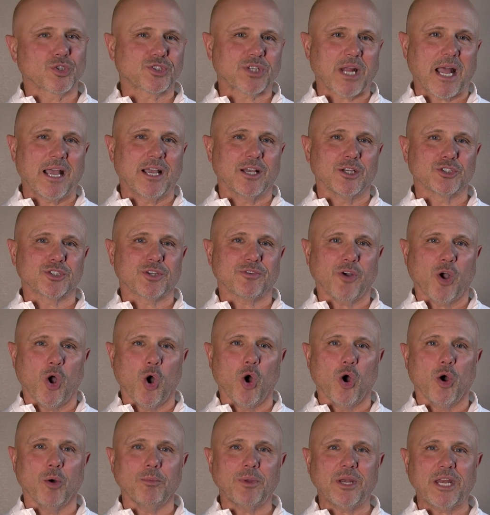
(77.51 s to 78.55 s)
styles of
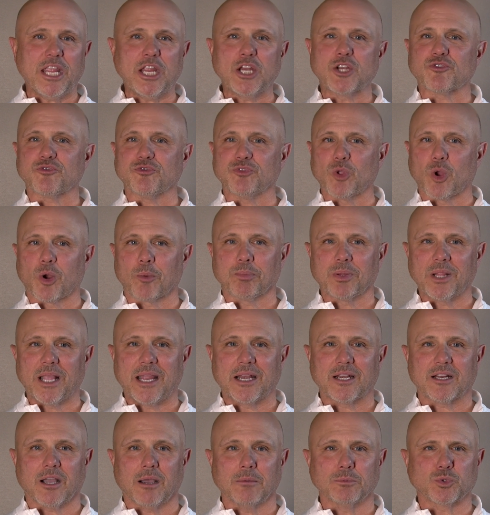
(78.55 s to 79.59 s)
home and each floor
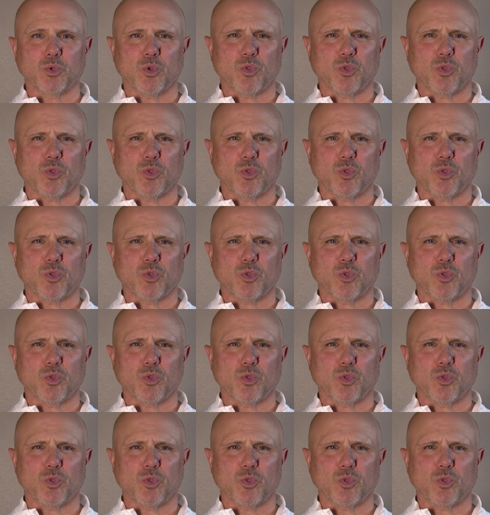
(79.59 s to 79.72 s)
plan comes